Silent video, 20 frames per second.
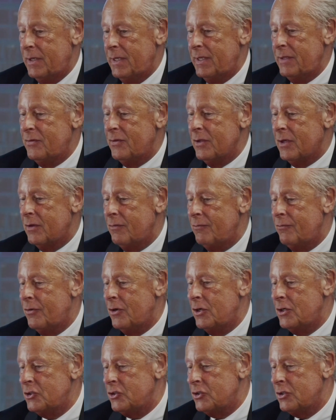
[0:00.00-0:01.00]
Is the
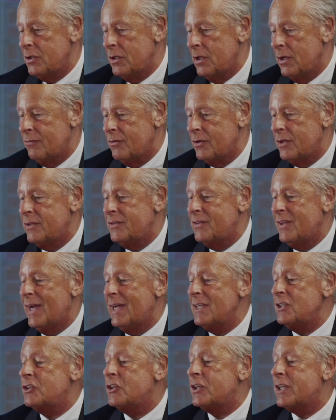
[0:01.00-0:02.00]
conversion of an
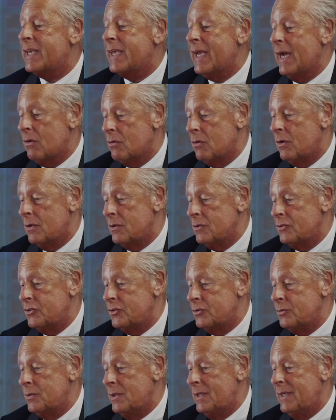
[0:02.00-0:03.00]
attached garage
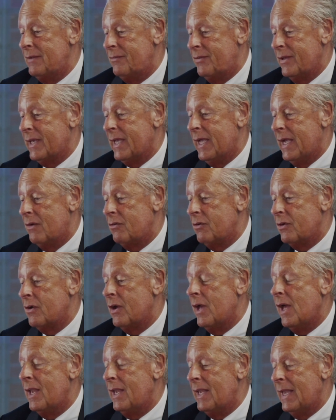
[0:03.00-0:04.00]
to a living area
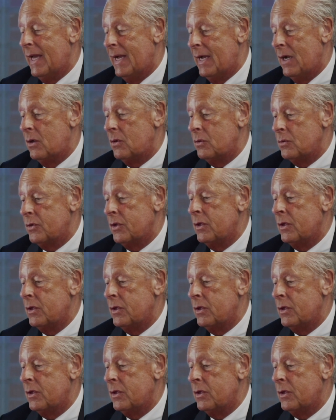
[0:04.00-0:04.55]
allowed,